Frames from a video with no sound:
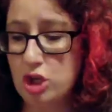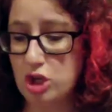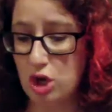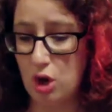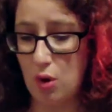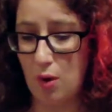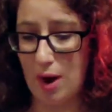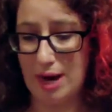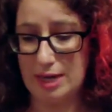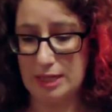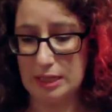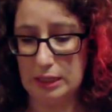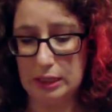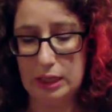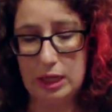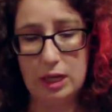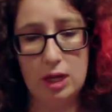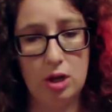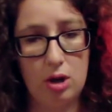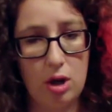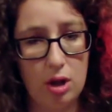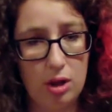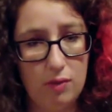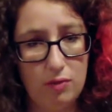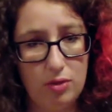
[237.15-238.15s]
So I
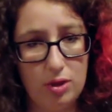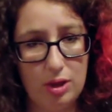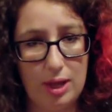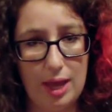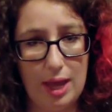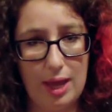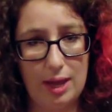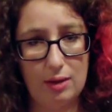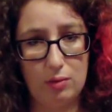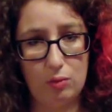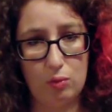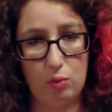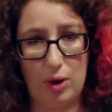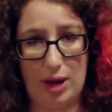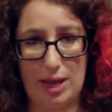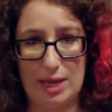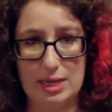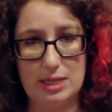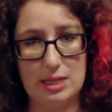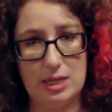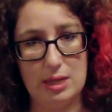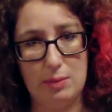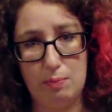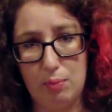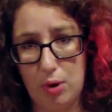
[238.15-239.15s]
deleted all of the like
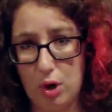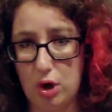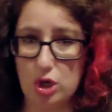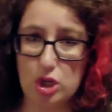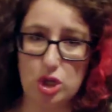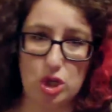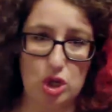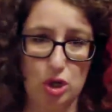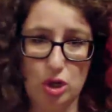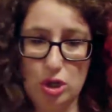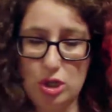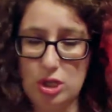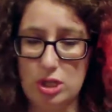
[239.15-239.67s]
ranty personal